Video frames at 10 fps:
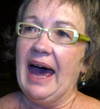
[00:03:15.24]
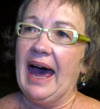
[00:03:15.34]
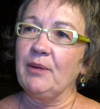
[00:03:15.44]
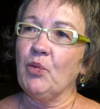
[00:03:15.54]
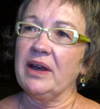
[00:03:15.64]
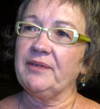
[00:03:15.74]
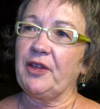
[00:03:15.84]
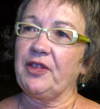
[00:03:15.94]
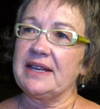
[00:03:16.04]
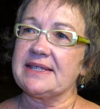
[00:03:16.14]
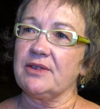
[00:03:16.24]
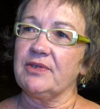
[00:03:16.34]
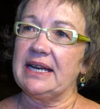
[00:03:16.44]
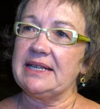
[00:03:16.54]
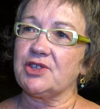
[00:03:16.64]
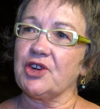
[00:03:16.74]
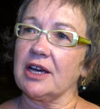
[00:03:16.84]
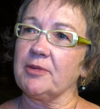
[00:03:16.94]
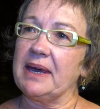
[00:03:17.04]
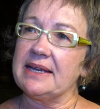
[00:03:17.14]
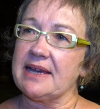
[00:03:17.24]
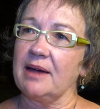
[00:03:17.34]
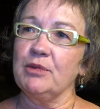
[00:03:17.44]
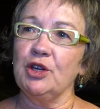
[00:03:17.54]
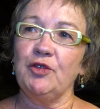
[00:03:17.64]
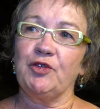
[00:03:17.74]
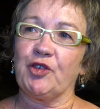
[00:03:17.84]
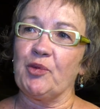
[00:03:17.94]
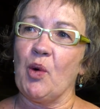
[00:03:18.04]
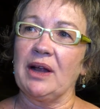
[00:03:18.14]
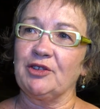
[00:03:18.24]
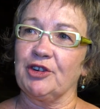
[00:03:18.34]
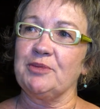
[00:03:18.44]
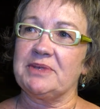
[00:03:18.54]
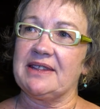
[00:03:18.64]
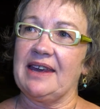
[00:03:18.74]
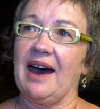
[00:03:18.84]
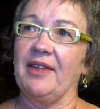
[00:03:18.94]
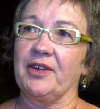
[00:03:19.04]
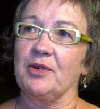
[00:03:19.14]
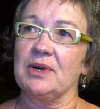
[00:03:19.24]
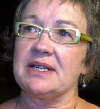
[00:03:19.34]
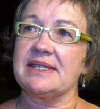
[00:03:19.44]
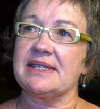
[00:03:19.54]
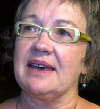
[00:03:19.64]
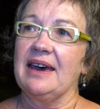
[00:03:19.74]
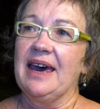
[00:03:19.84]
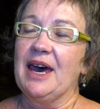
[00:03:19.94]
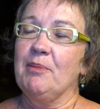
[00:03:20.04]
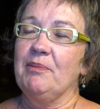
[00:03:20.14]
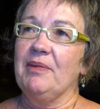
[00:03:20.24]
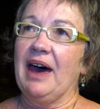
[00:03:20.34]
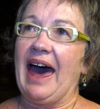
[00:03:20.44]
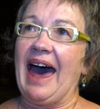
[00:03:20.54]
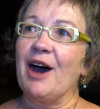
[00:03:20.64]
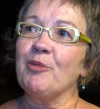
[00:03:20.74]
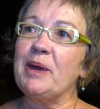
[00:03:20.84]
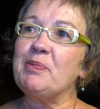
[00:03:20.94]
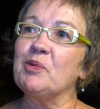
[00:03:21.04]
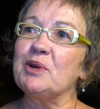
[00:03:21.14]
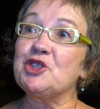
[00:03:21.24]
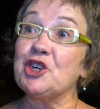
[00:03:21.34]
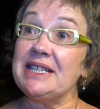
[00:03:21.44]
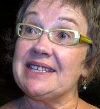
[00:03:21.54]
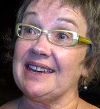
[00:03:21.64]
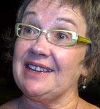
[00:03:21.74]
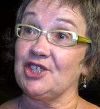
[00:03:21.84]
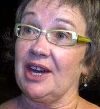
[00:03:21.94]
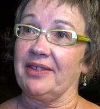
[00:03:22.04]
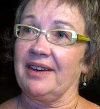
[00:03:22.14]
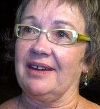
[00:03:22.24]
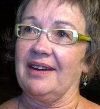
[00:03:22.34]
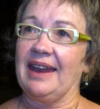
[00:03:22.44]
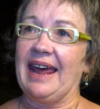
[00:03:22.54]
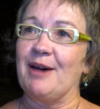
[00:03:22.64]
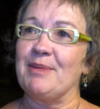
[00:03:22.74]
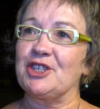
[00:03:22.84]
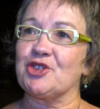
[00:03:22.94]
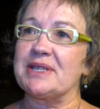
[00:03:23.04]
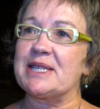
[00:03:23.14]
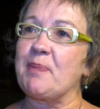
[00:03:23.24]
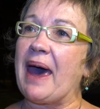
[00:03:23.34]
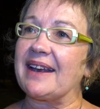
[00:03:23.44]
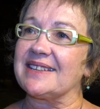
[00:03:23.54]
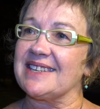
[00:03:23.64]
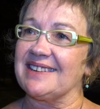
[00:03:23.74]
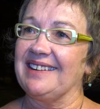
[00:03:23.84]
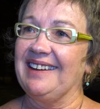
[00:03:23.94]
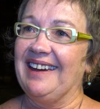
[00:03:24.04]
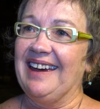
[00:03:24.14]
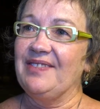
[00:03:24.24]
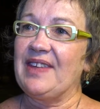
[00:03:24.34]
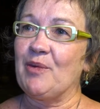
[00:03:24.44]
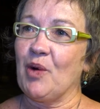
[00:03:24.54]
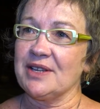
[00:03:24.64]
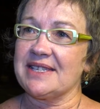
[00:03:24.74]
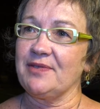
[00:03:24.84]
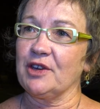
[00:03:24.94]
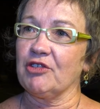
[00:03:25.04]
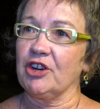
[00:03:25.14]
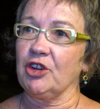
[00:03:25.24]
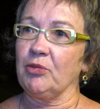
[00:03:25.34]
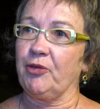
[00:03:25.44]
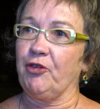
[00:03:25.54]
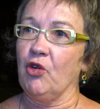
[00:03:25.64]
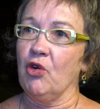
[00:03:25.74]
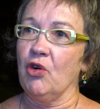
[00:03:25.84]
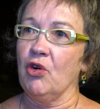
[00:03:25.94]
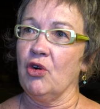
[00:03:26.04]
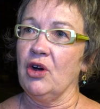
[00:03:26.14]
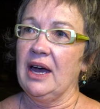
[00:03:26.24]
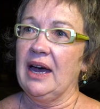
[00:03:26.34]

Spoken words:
And one of the things that really struck me as I moved from one group to the other was how people were treating each other and how much respect there was in the group for